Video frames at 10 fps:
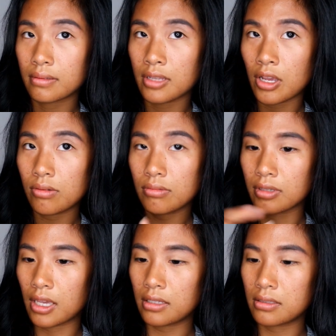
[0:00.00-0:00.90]
No?
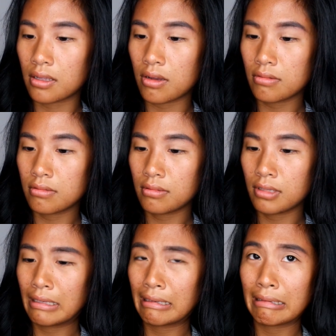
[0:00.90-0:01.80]
Yes? No?
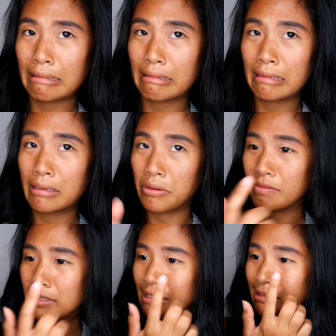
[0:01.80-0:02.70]

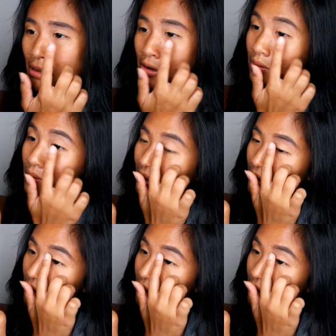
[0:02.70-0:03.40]
Oopsie, no.